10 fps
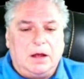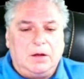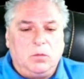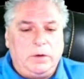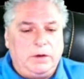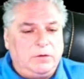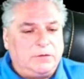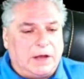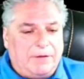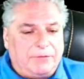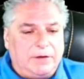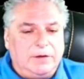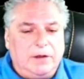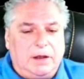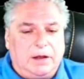We use
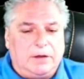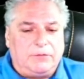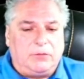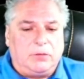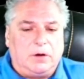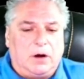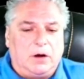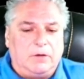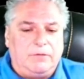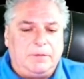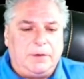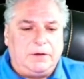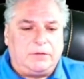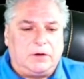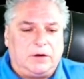Kafka for our
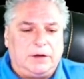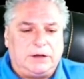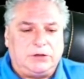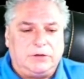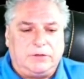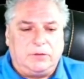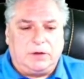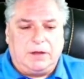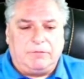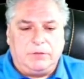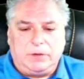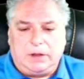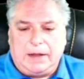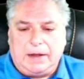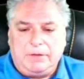event-based architecture, so Confluent
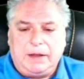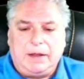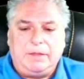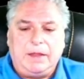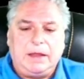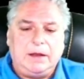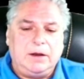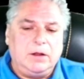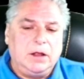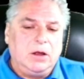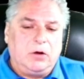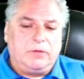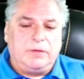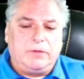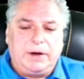Cloud. And then
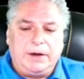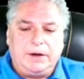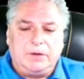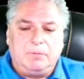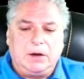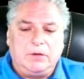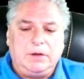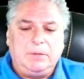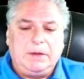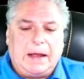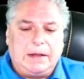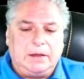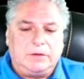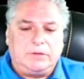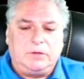over on the right here, MongoDB
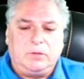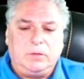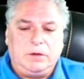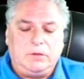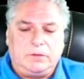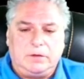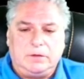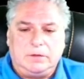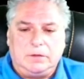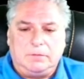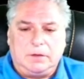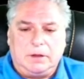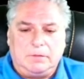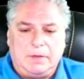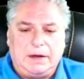Atlas. So we use the
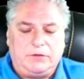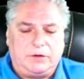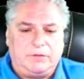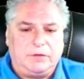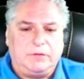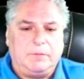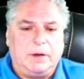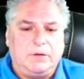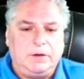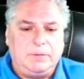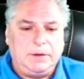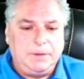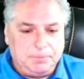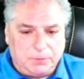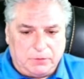managed service of
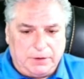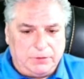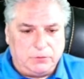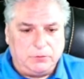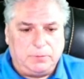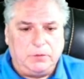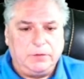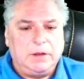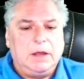MongoDB. Great tools, both.